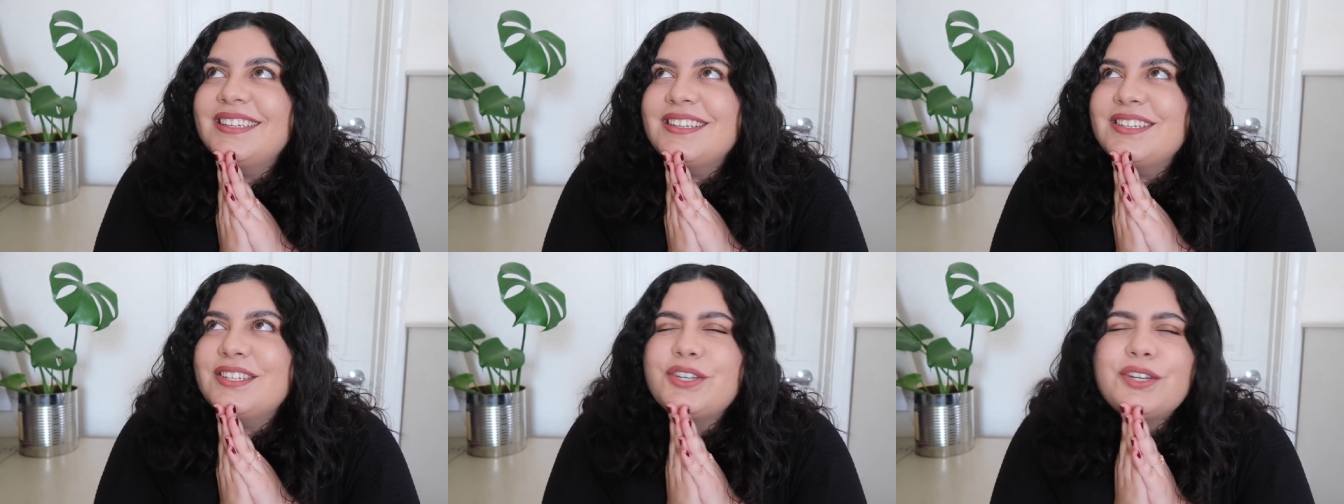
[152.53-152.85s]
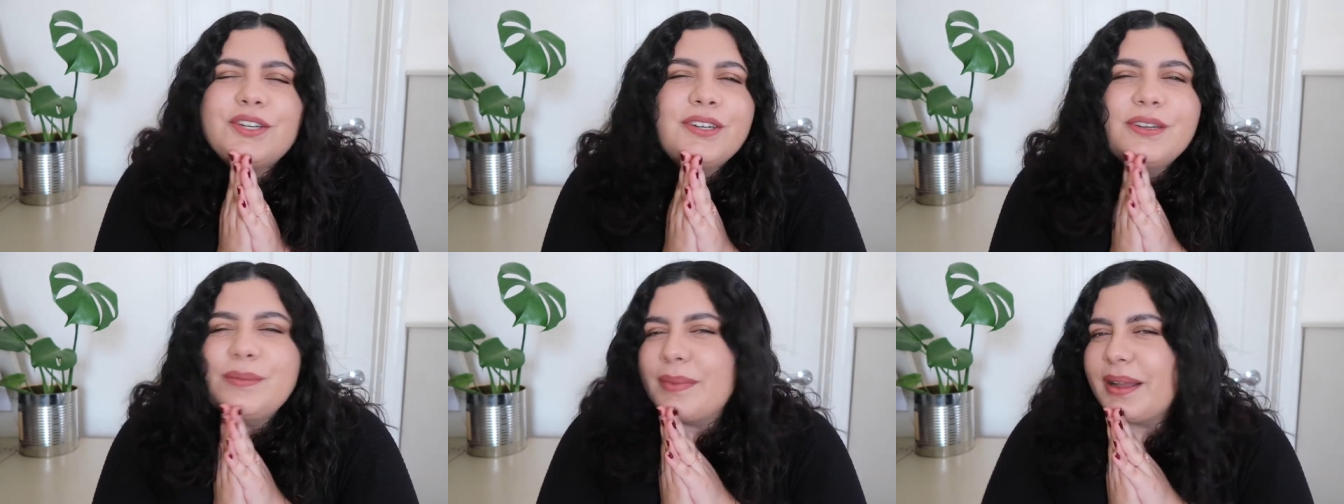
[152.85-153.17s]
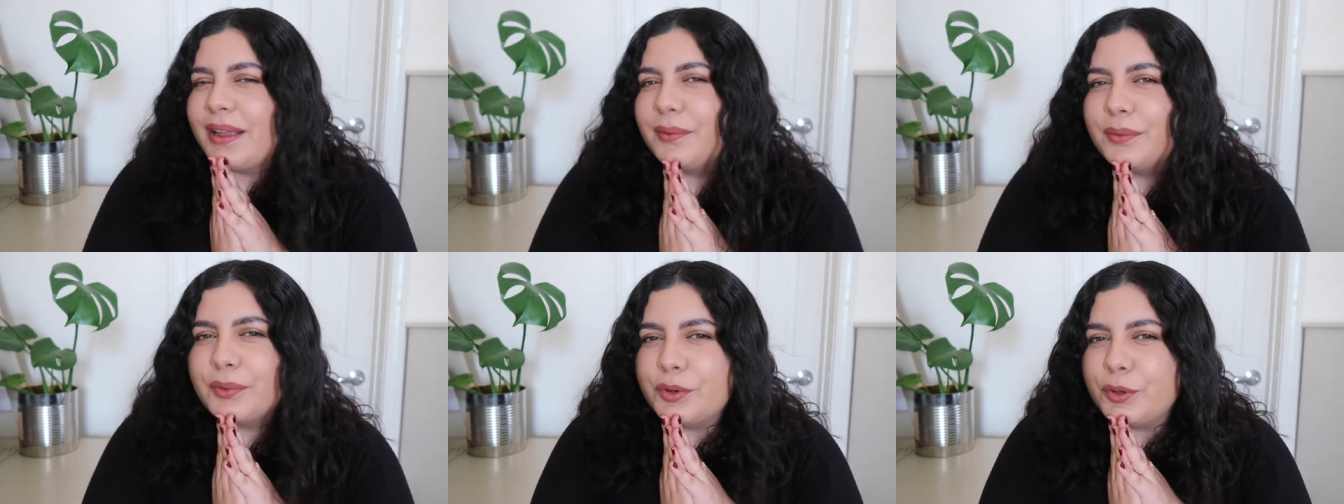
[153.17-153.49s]
turn
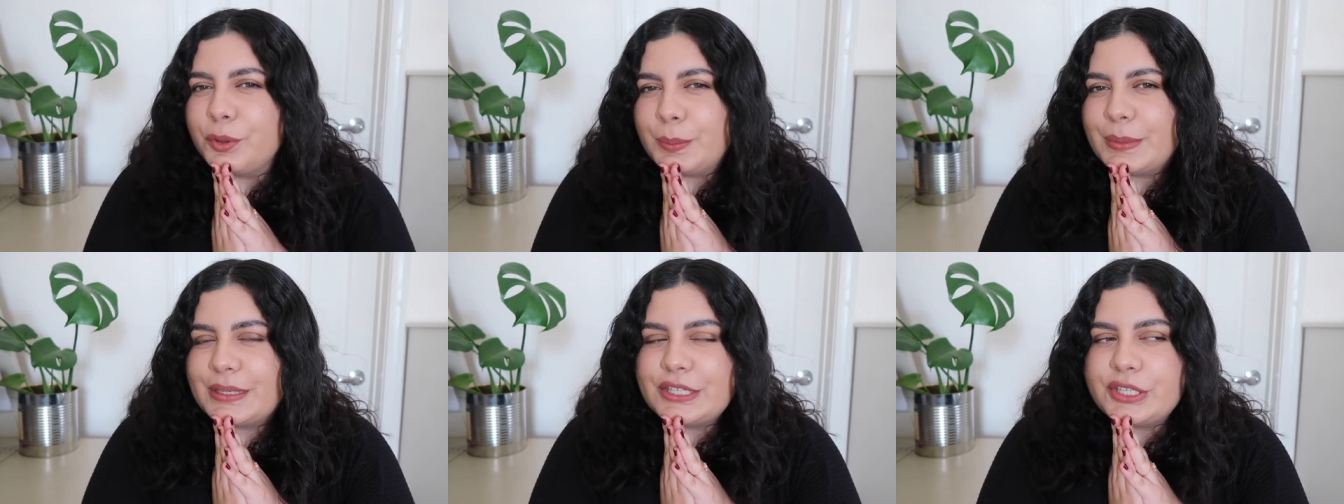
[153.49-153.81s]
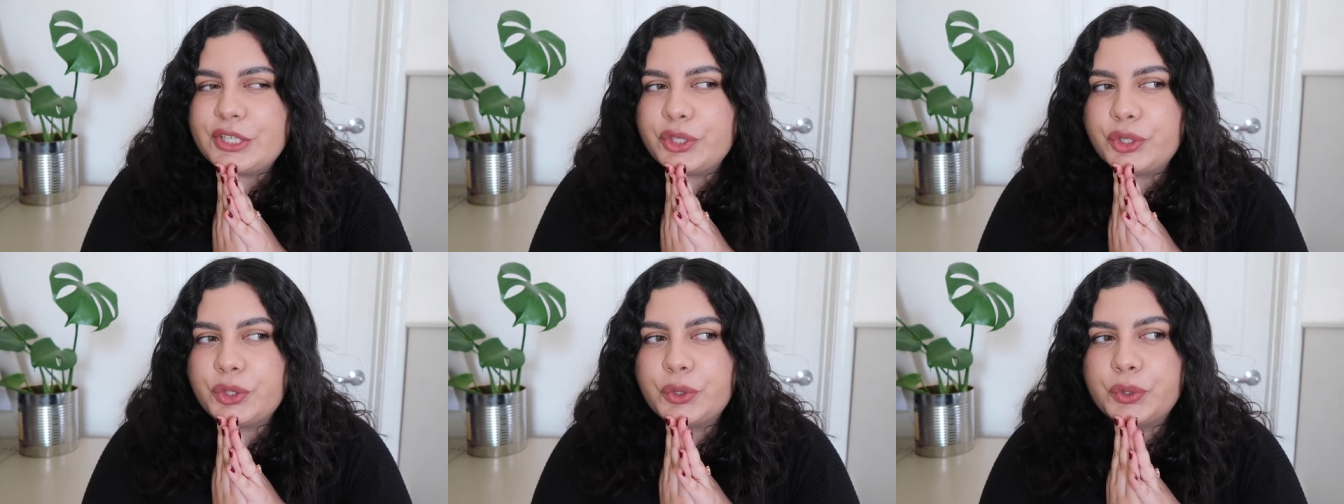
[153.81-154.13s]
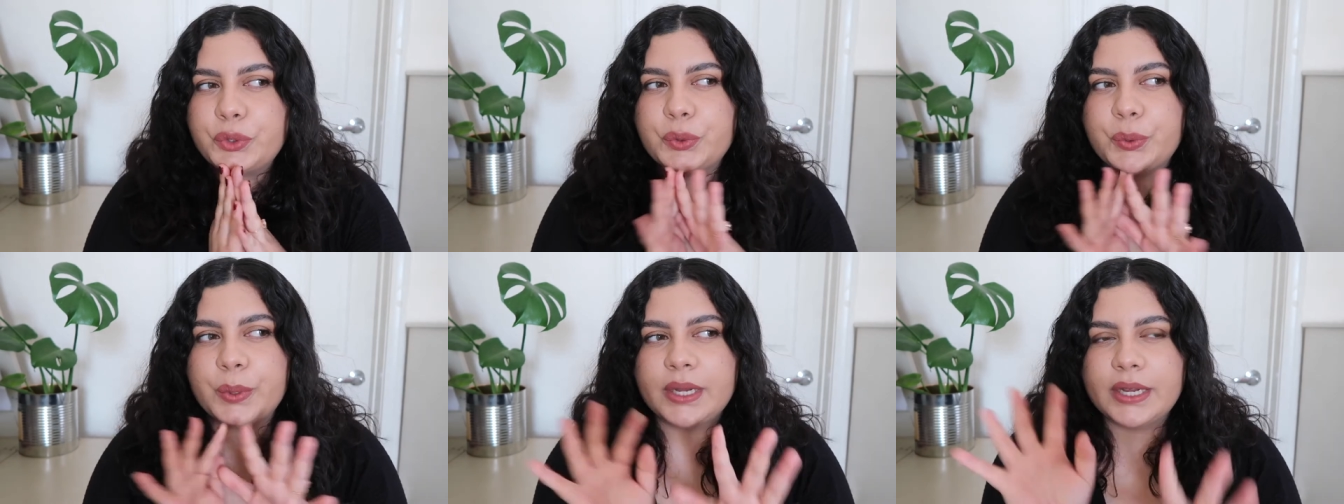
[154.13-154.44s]
my room
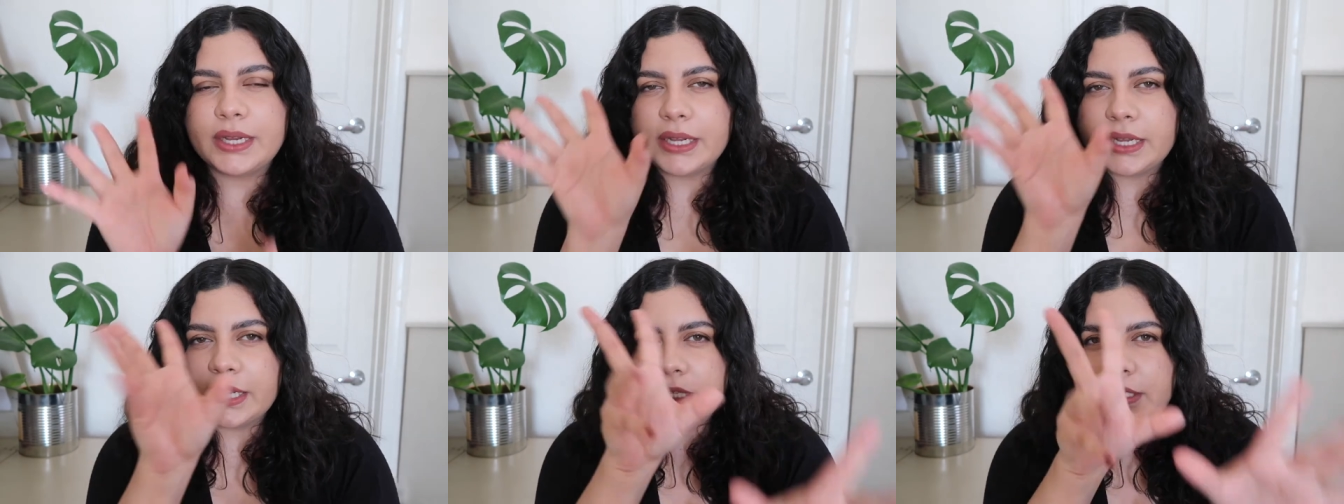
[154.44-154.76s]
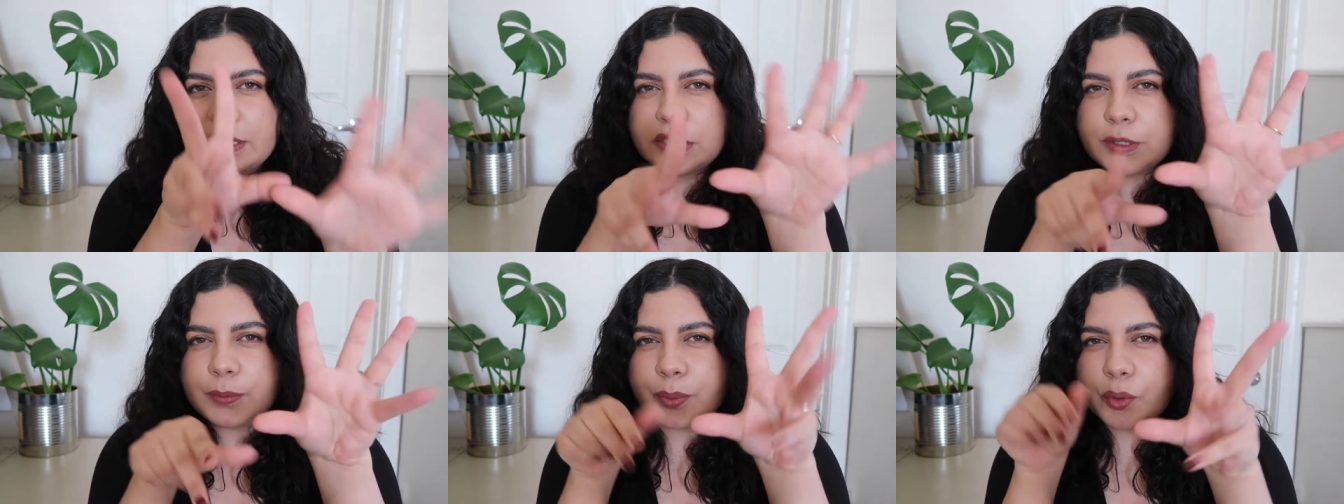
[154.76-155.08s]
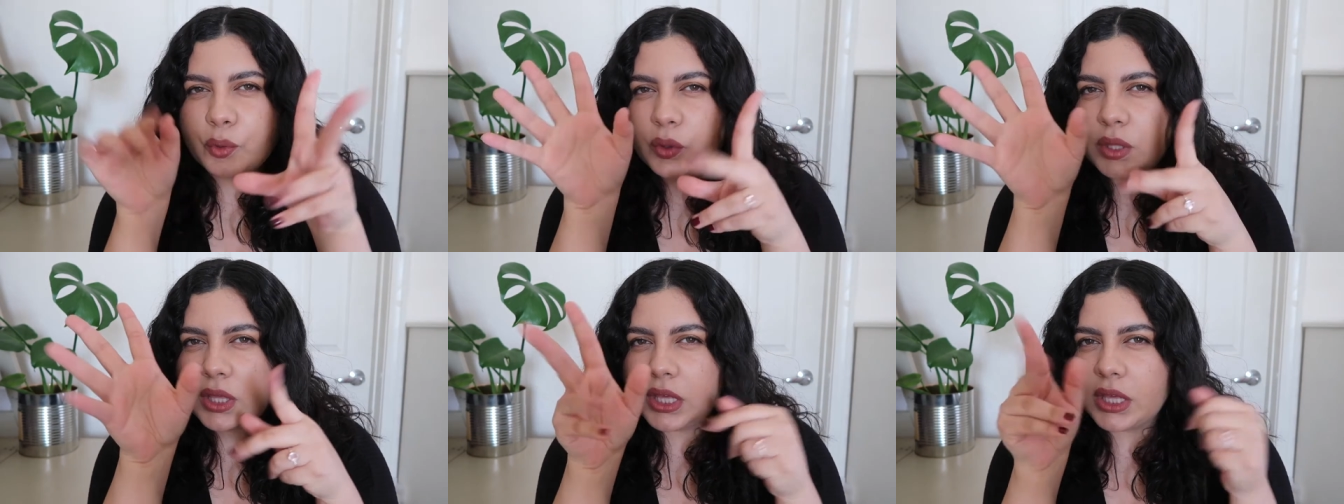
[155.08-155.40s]
into a
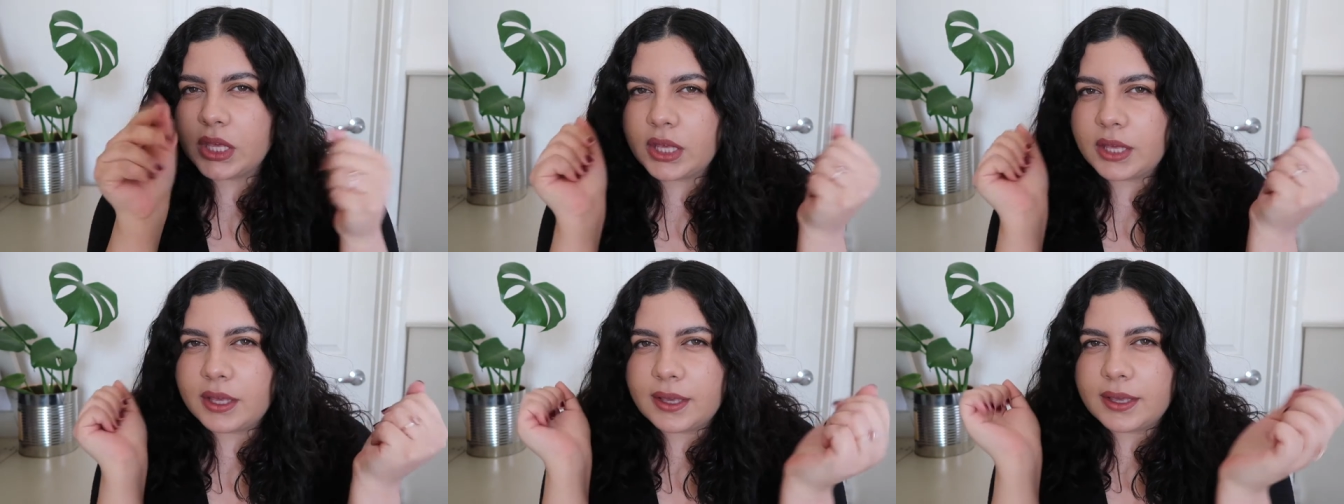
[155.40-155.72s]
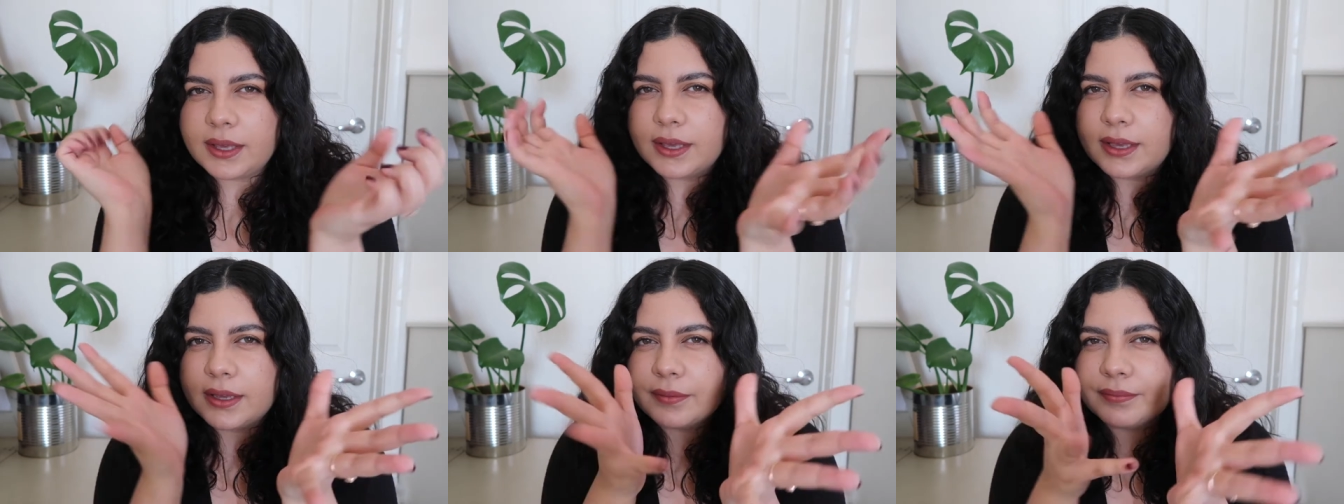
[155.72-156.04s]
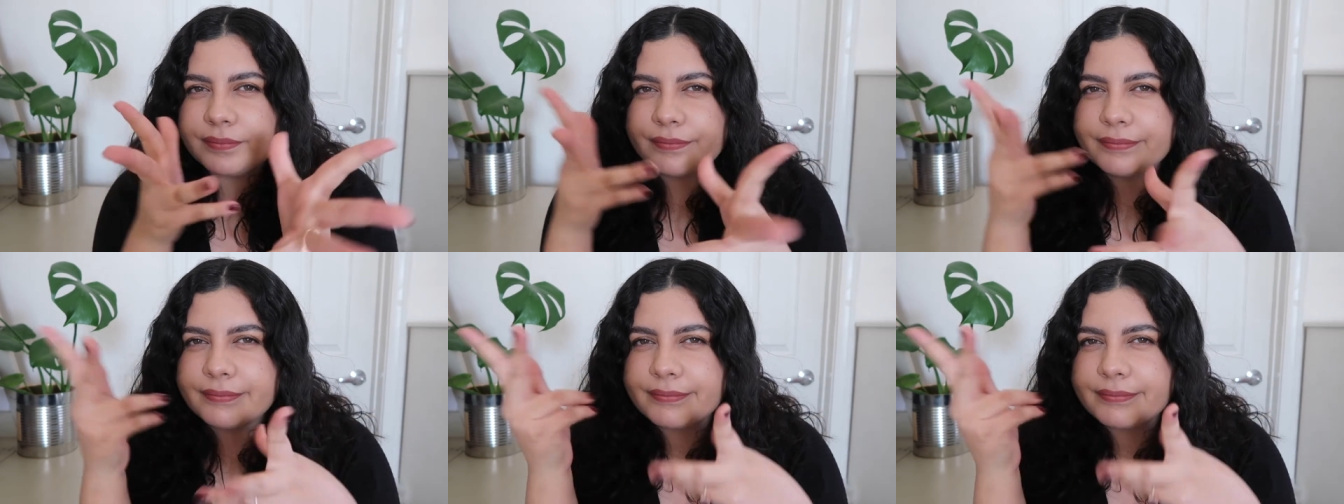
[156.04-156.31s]
spooky